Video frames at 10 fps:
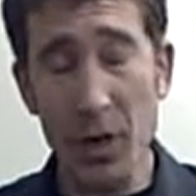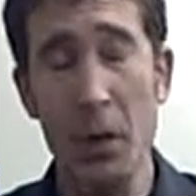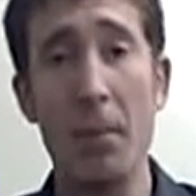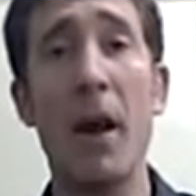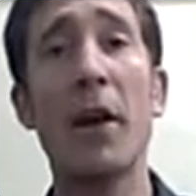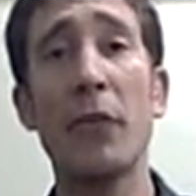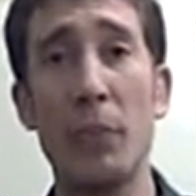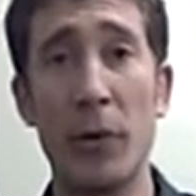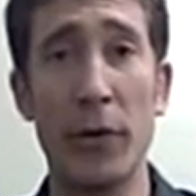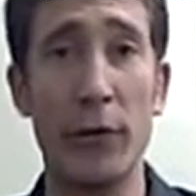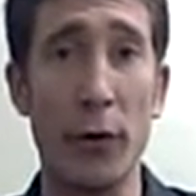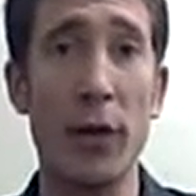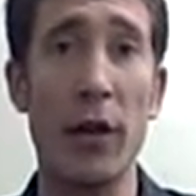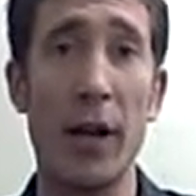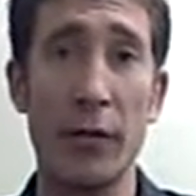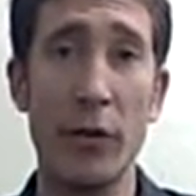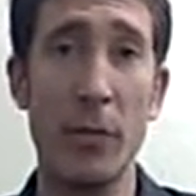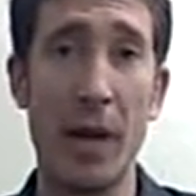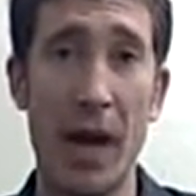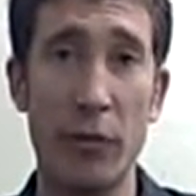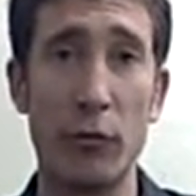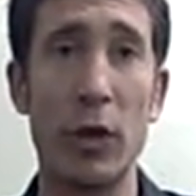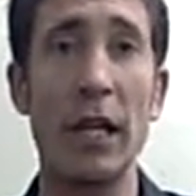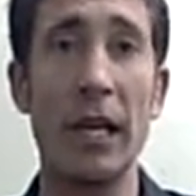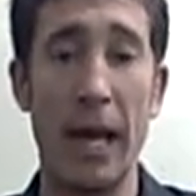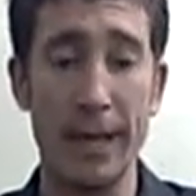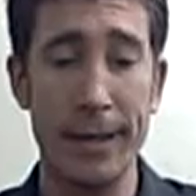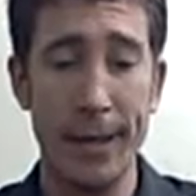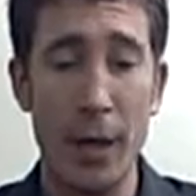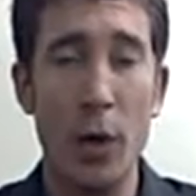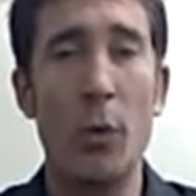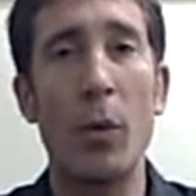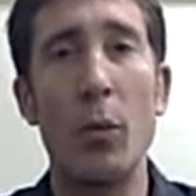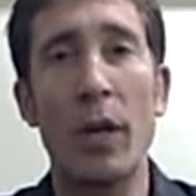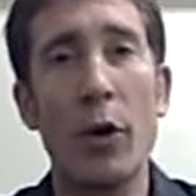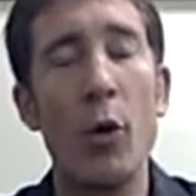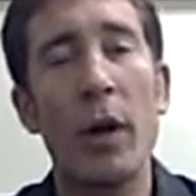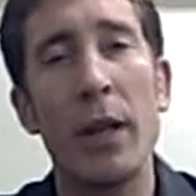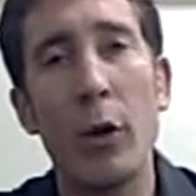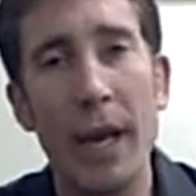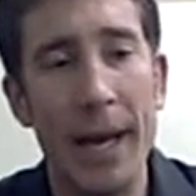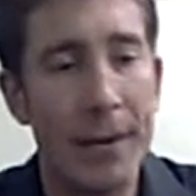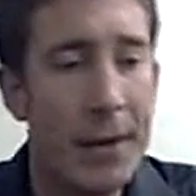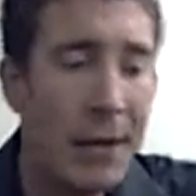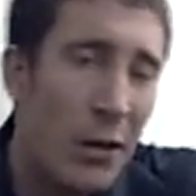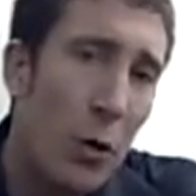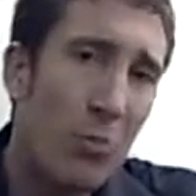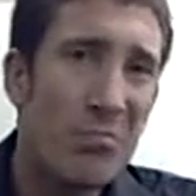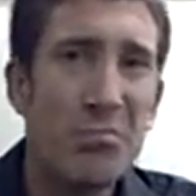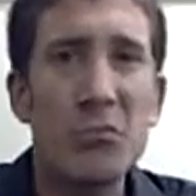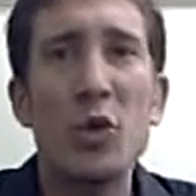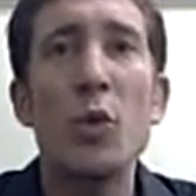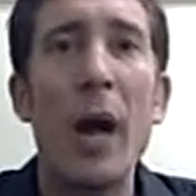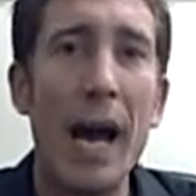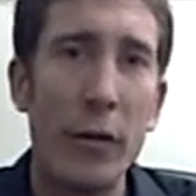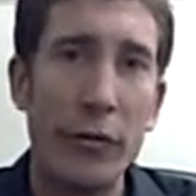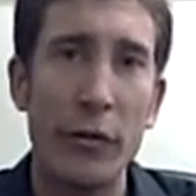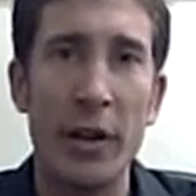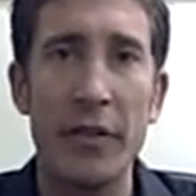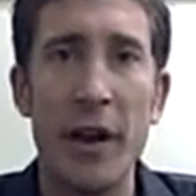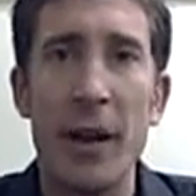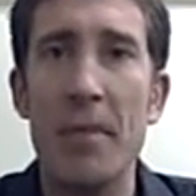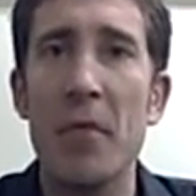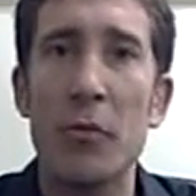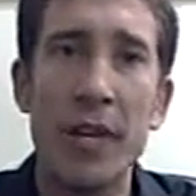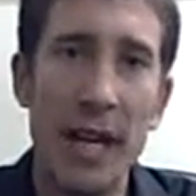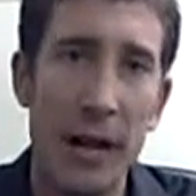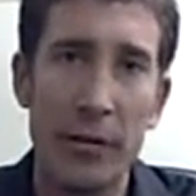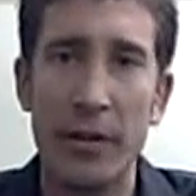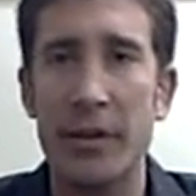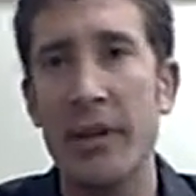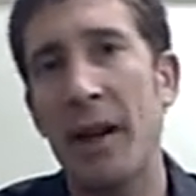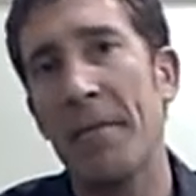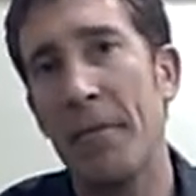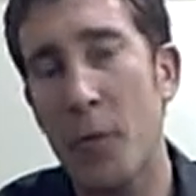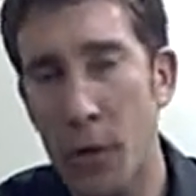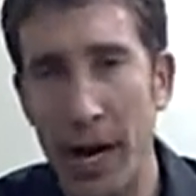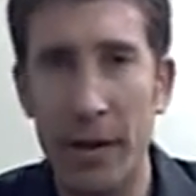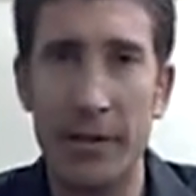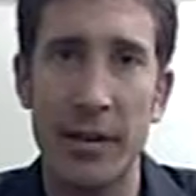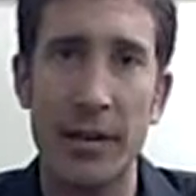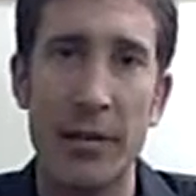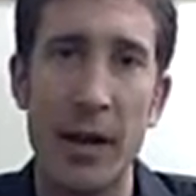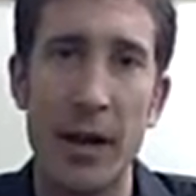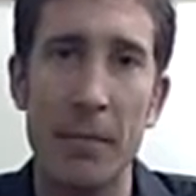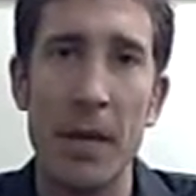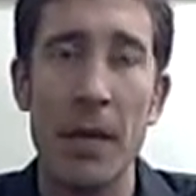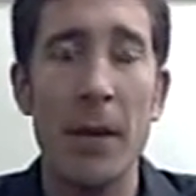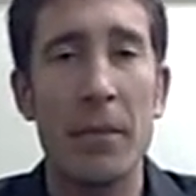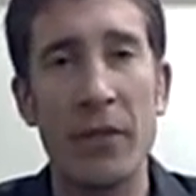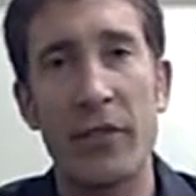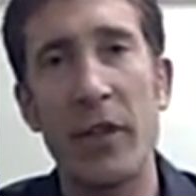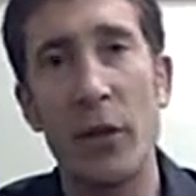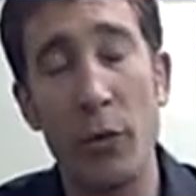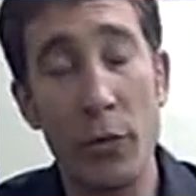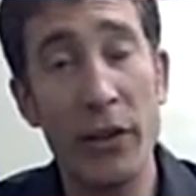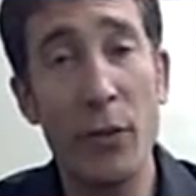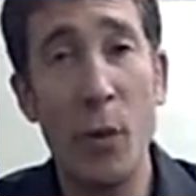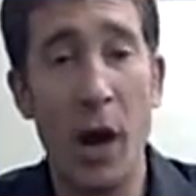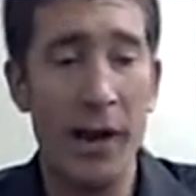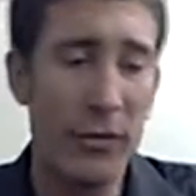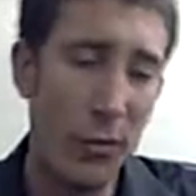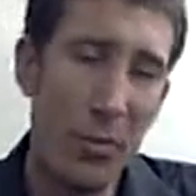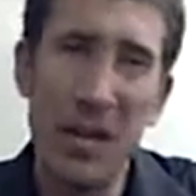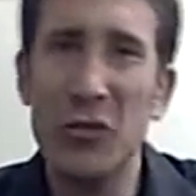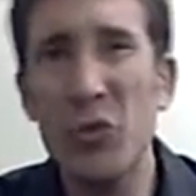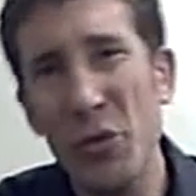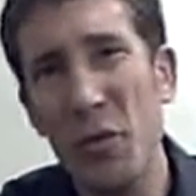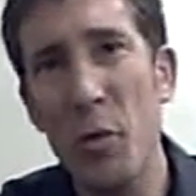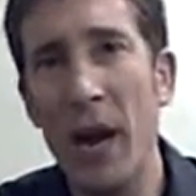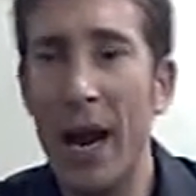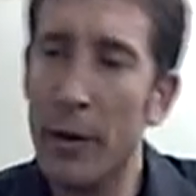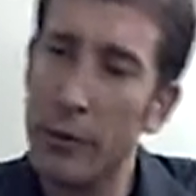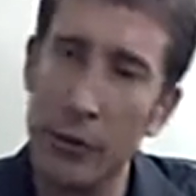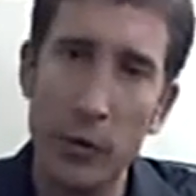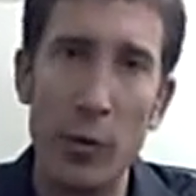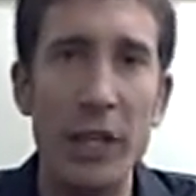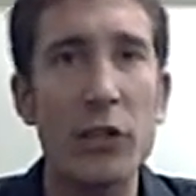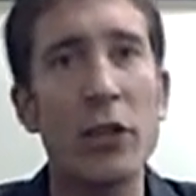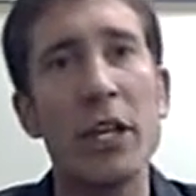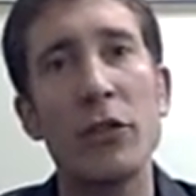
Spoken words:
In my experience, our clients in the past really like when we go and look at, 2 houses at a time, 3 houses at a time, 4 houses at a time, because the reason why, so pick 2 to 4 houses for each